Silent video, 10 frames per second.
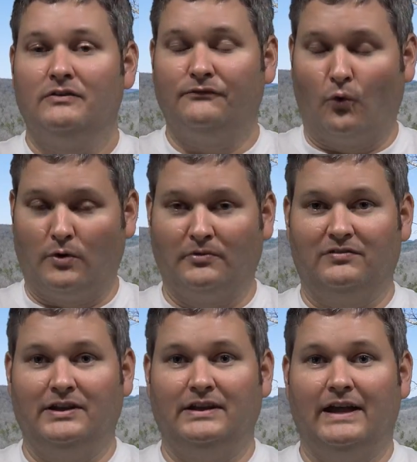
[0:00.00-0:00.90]

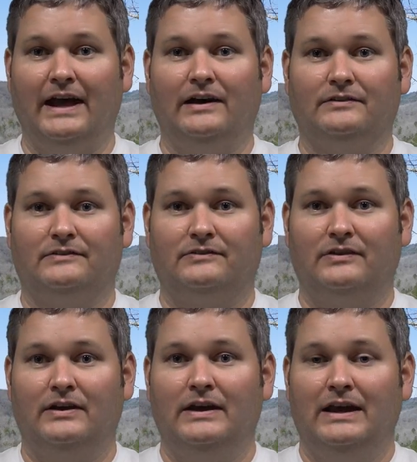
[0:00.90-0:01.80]
formally
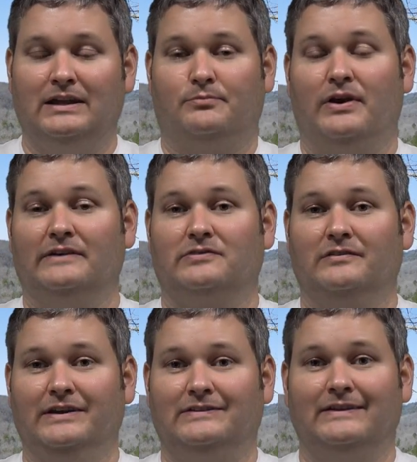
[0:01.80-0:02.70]
announced in a press
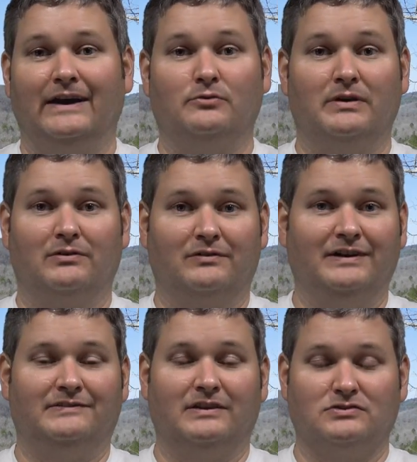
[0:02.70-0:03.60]
release that they would be
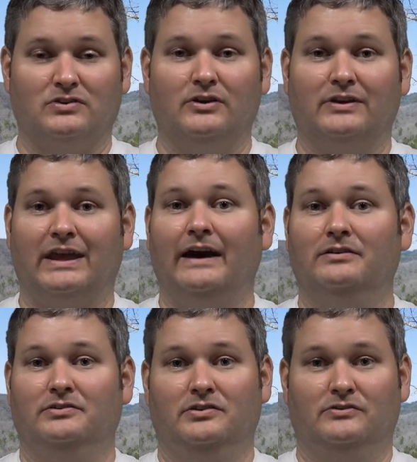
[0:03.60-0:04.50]
releasing a drone in
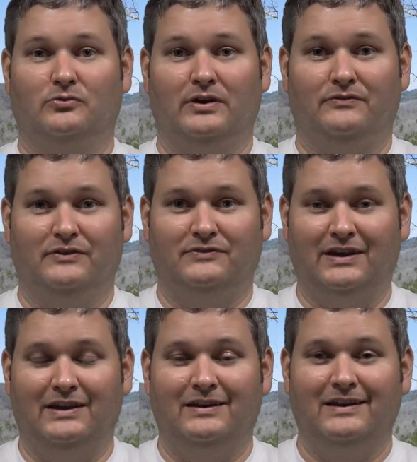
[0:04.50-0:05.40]
calendar year 2015.